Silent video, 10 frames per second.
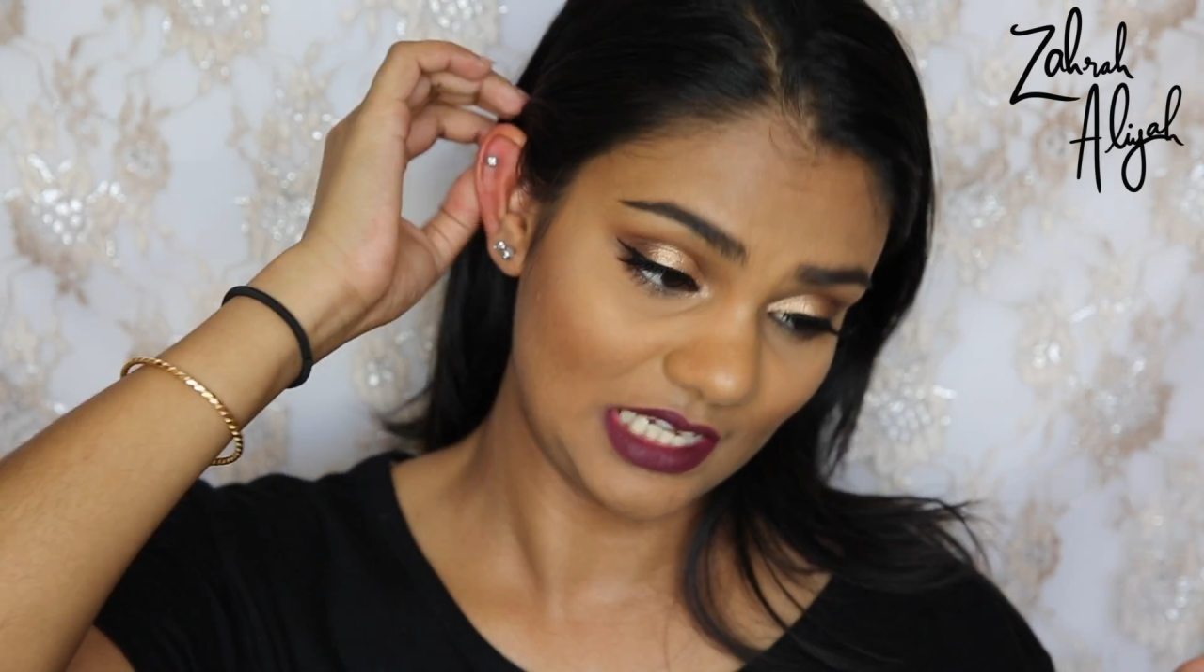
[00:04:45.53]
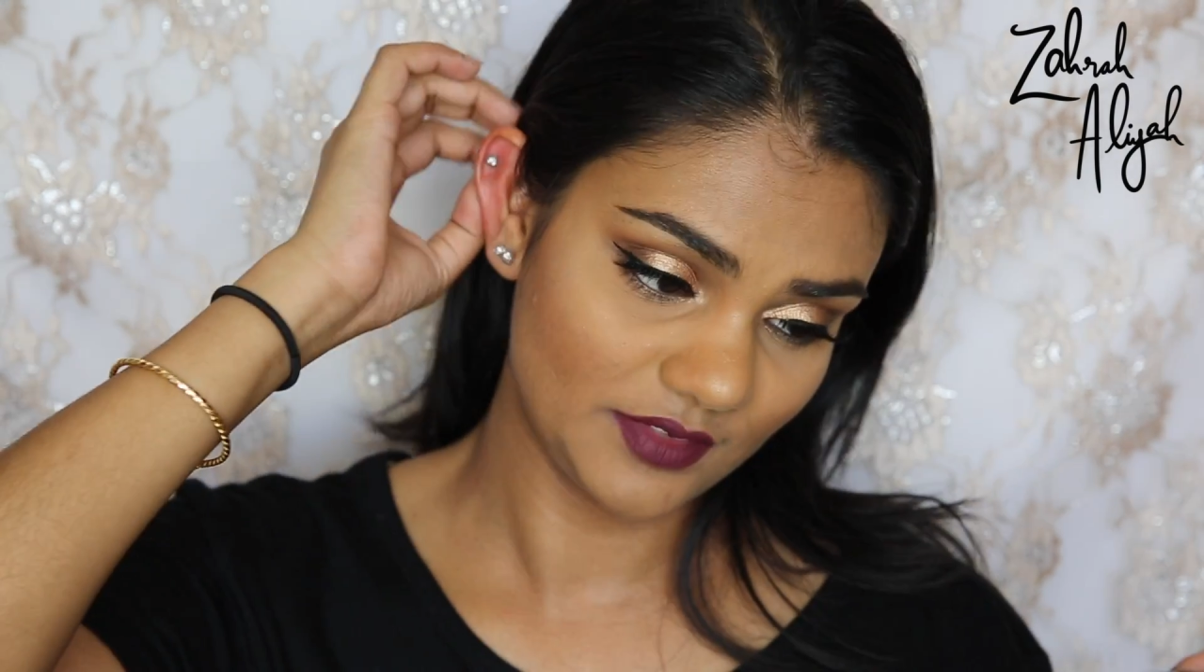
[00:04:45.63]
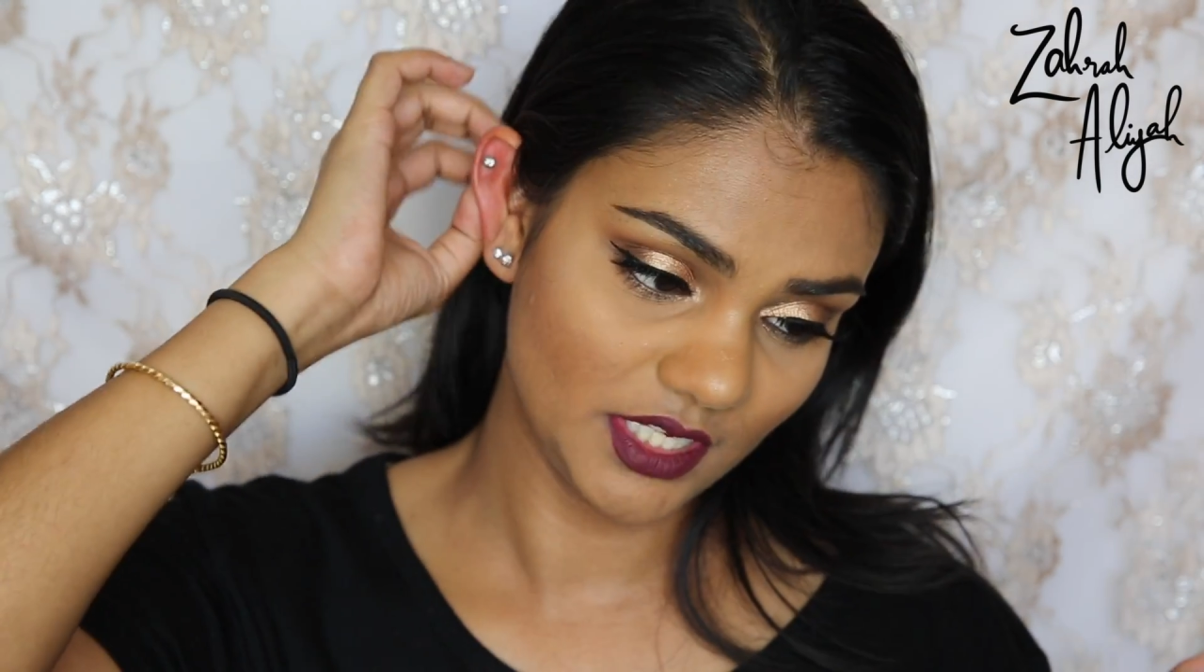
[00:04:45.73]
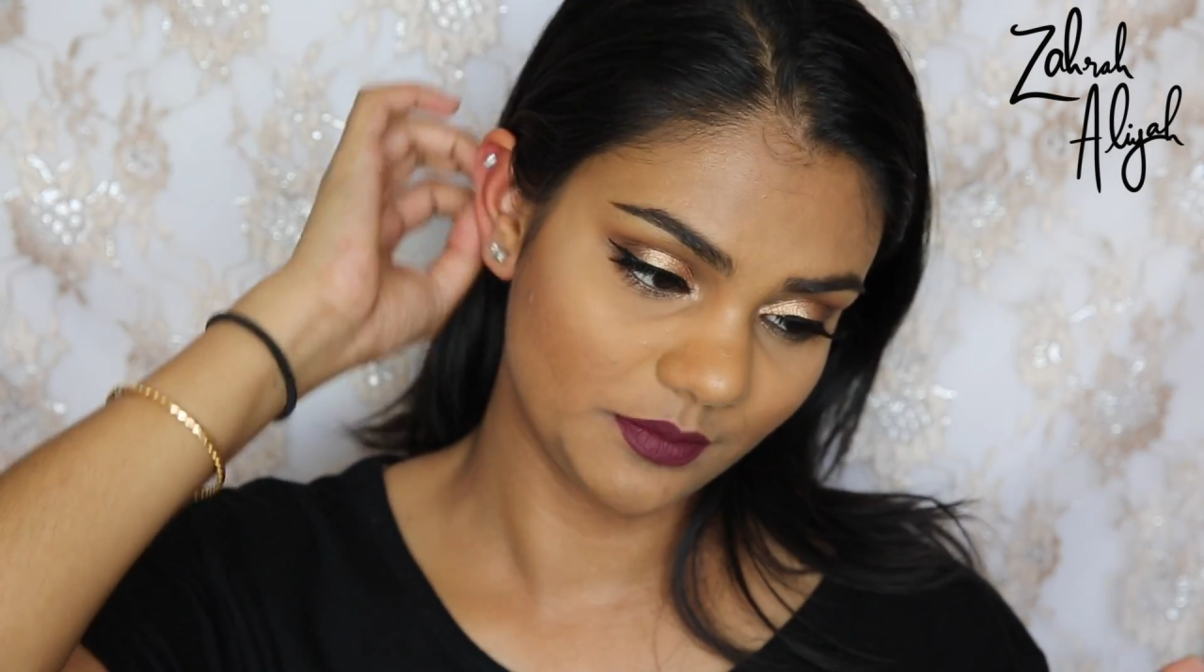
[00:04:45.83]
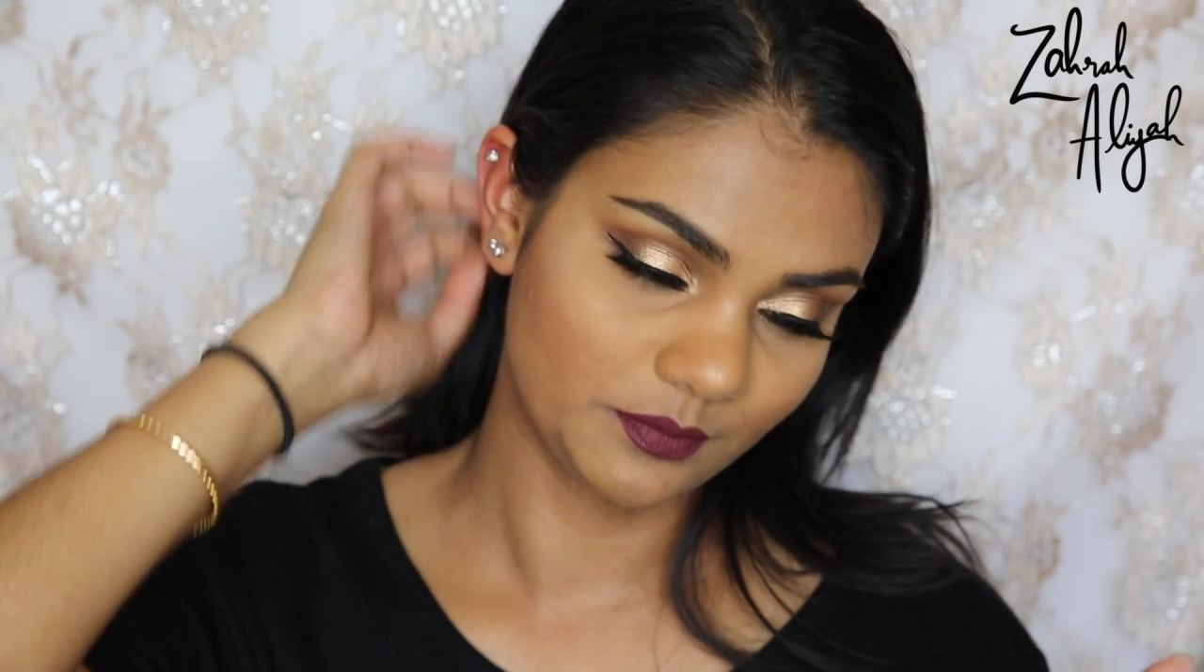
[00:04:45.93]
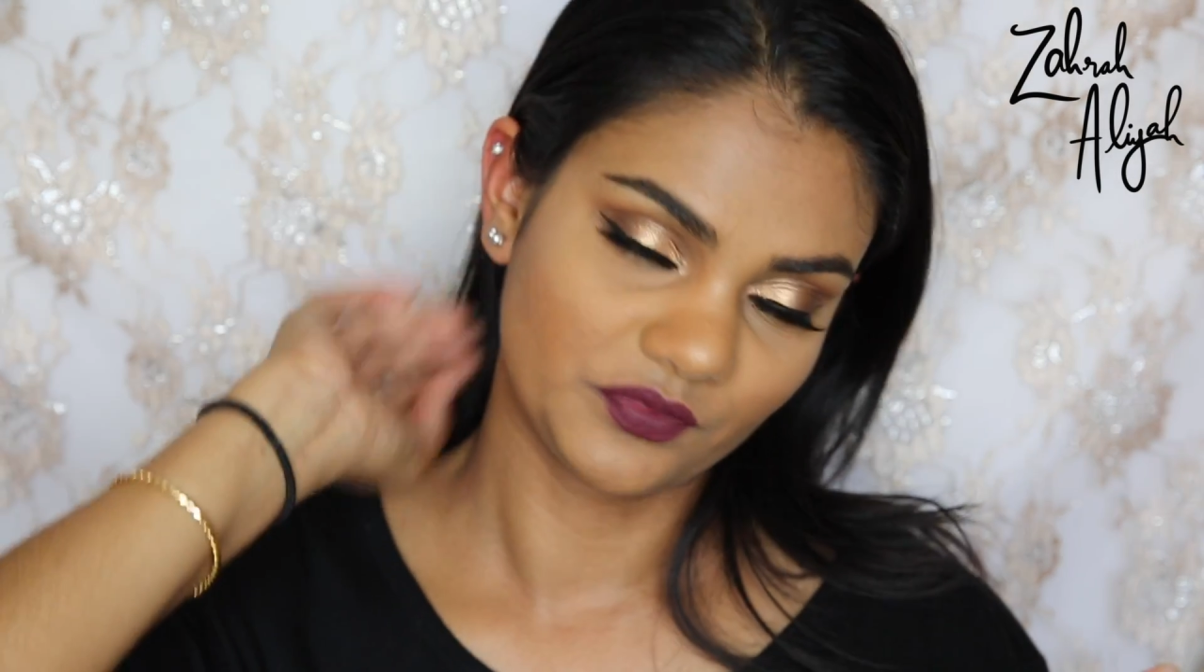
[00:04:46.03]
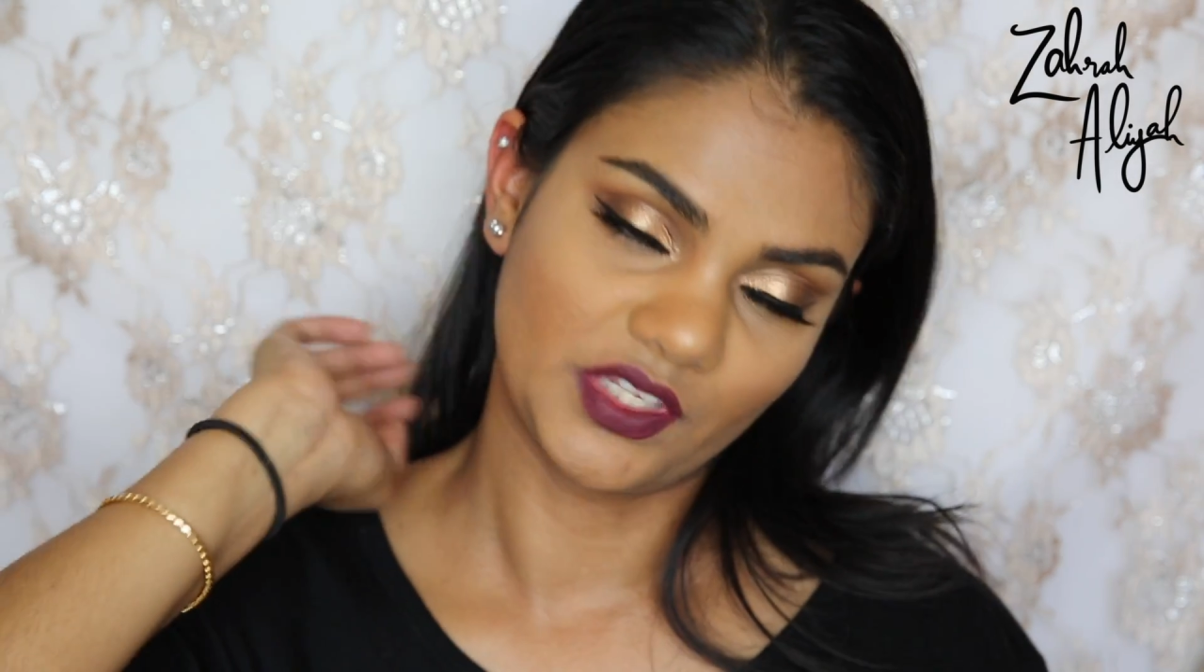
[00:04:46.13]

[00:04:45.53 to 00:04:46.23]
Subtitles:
love it,